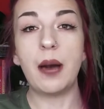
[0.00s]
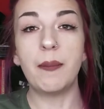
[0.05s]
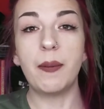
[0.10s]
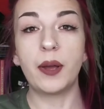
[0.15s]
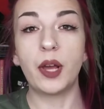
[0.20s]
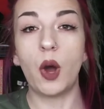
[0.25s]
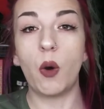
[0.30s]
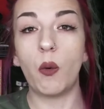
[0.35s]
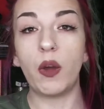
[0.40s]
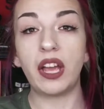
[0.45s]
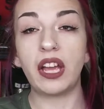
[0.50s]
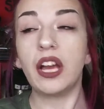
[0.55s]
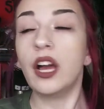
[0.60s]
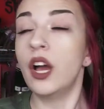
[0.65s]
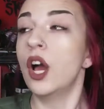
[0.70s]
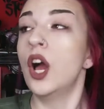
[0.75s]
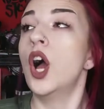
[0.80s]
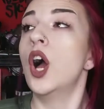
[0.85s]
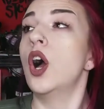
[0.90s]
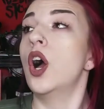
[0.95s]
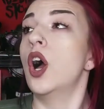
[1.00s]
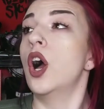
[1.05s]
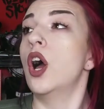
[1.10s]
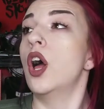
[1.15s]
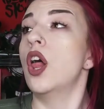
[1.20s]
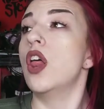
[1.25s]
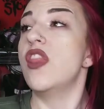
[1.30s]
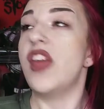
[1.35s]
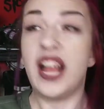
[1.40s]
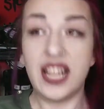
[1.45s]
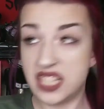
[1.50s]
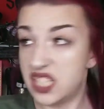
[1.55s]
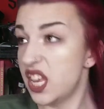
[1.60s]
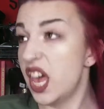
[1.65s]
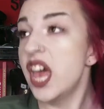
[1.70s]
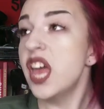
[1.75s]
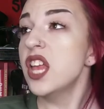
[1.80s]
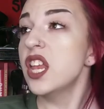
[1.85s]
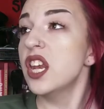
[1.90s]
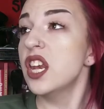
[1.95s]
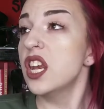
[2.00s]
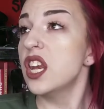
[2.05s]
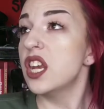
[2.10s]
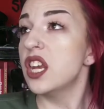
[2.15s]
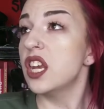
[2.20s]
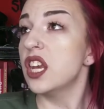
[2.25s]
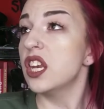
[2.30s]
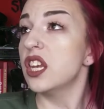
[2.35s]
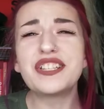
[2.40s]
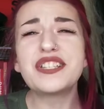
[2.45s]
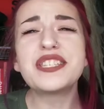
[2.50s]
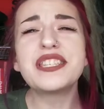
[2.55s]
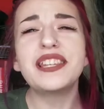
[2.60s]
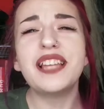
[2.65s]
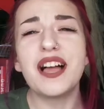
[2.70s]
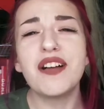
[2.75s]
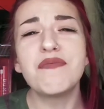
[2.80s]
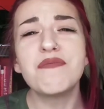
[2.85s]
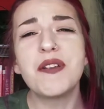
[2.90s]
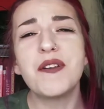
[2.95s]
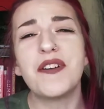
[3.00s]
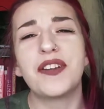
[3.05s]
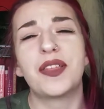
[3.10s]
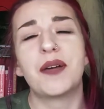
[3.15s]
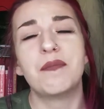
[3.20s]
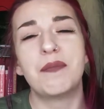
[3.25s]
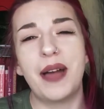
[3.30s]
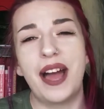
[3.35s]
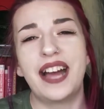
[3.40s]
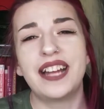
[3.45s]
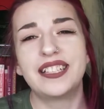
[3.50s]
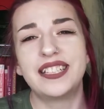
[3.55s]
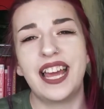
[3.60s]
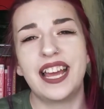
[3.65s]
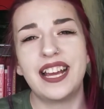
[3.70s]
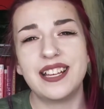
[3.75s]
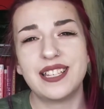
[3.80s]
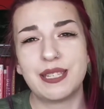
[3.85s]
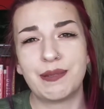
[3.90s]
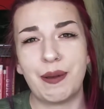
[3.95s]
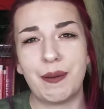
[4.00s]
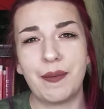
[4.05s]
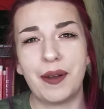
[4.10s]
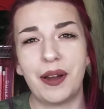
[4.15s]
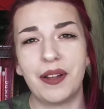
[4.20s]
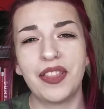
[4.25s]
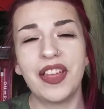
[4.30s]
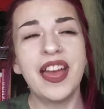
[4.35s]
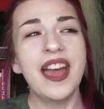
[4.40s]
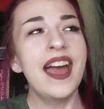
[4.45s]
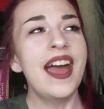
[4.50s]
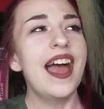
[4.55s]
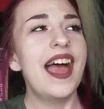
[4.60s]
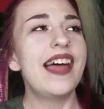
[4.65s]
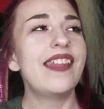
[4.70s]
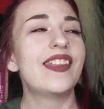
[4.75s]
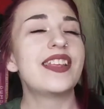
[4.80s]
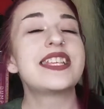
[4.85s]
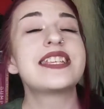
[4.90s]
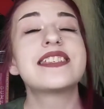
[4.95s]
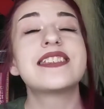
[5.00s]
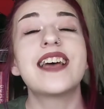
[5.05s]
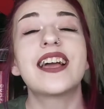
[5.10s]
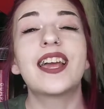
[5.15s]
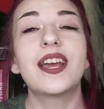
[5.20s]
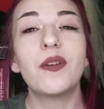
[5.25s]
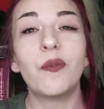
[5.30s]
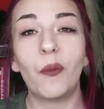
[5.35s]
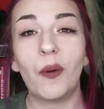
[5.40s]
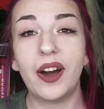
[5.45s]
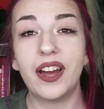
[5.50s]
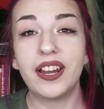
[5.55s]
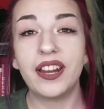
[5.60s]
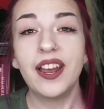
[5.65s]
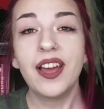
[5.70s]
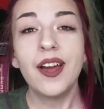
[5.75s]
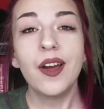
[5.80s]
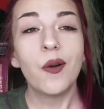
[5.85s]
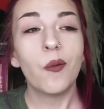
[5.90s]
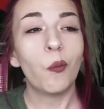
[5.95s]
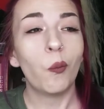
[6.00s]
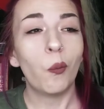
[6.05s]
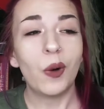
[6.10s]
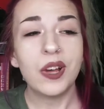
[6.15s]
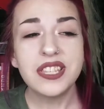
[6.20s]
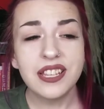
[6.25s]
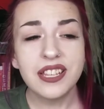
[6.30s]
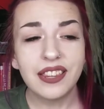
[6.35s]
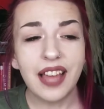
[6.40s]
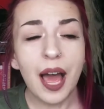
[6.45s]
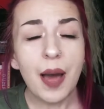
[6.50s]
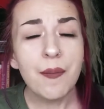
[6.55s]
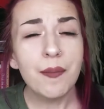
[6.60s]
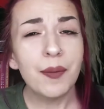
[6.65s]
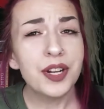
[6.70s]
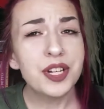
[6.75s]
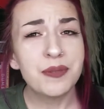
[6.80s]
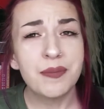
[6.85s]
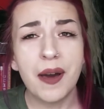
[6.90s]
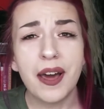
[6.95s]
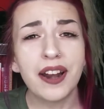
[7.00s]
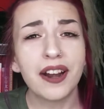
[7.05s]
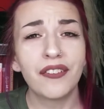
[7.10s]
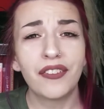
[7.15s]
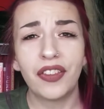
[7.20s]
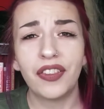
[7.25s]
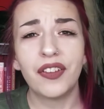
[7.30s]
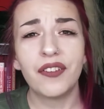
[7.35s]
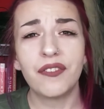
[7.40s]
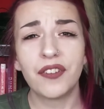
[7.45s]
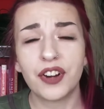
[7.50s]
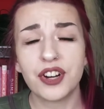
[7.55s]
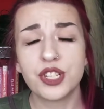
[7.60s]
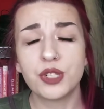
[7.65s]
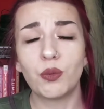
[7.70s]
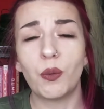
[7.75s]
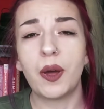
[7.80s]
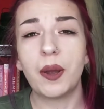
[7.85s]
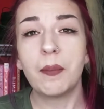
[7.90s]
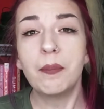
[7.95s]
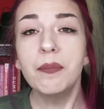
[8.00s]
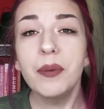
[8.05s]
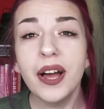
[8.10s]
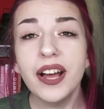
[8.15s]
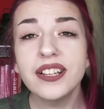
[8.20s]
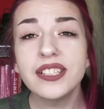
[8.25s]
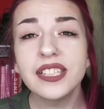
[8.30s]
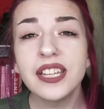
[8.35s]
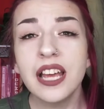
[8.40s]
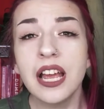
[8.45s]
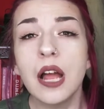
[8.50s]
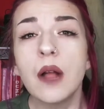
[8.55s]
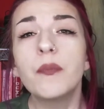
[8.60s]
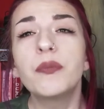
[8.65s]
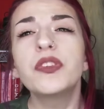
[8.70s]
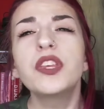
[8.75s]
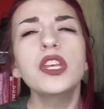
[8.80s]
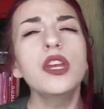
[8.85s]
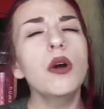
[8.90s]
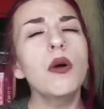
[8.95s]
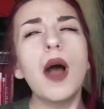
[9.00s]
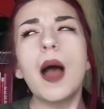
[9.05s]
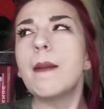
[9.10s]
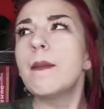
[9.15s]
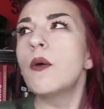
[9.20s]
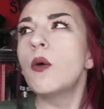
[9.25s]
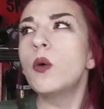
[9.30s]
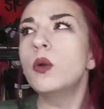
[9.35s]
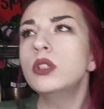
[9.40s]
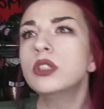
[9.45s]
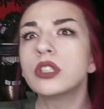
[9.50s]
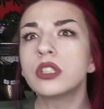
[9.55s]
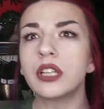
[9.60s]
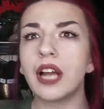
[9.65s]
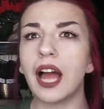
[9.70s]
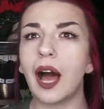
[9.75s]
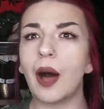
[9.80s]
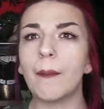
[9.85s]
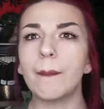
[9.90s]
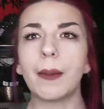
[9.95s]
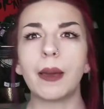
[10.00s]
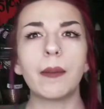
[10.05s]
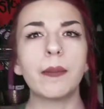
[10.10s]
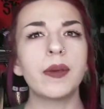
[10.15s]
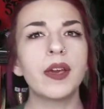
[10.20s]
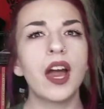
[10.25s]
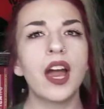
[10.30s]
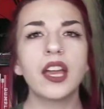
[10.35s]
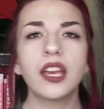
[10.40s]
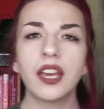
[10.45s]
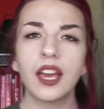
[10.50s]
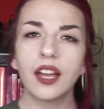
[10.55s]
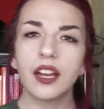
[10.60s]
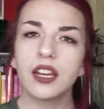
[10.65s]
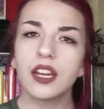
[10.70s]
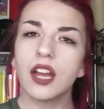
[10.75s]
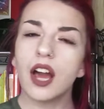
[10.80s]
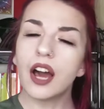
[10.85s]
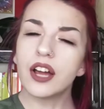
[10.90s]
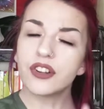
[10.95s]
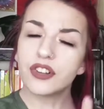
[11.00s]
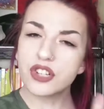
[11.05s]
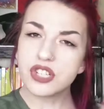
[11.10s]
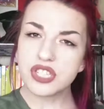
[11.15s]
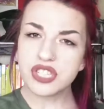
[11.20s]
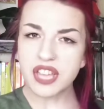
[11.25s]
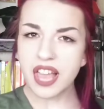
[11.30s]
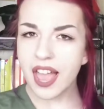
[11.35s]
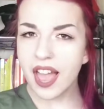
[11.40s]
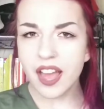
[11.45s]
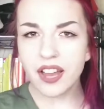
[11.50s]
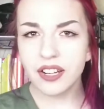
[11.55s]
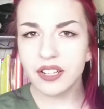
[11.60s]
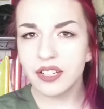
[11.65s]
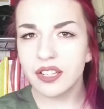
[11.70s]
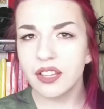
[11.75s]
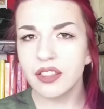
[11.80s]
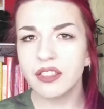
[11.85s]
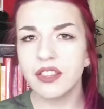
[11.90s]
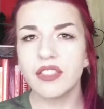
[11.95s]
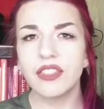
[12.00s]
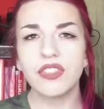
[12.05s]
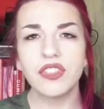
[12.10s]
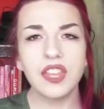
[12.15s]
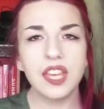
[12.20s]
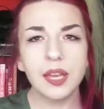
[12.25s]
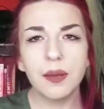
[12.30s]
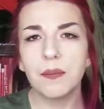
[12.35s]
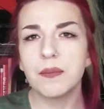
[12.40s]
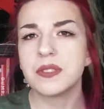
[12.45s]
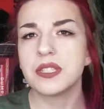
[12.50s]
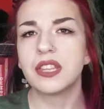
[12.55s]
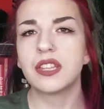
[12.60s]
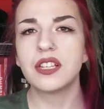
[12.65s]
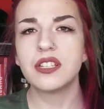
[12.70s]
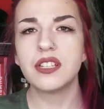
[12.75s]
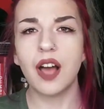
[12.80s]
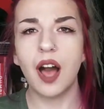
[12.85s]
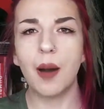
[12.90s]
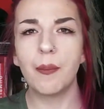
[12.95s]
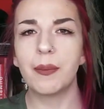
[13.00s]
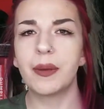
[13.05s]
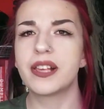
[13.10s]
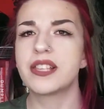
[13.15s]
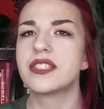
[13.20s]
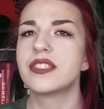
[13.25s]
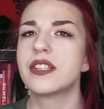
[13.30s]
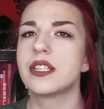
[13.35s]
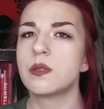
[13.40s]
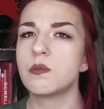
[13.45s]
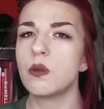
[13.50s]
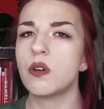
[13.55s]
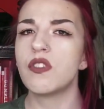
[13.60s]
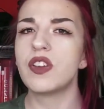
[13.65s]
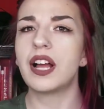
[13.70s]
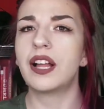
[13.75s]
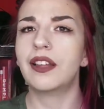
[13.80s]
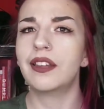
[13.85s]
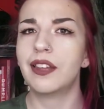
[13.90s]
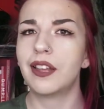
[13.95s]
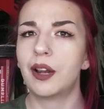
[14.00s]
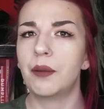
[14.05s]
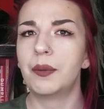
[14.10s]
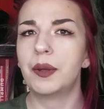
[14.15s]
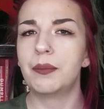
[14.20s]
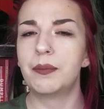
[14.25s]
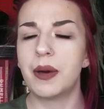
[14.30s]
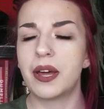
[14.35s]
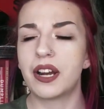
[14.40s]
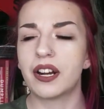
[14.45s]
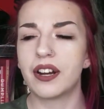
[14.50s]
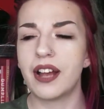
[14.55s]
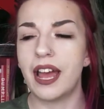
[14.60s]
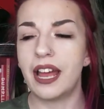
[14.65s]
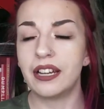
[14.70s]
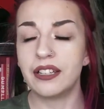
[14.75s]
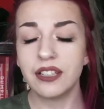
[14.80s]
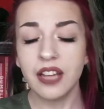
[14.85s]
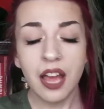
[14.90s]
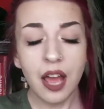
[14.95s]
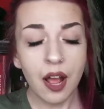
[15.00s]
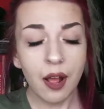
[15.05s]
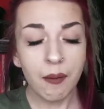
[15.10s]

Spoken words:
up going, that's it? It just left me with a bad taste in my mouth, and the second one wasn't that much better than the first one. But, you know, I'm older now, maybe I can understand the themes and the topics in this movie a little bit better, and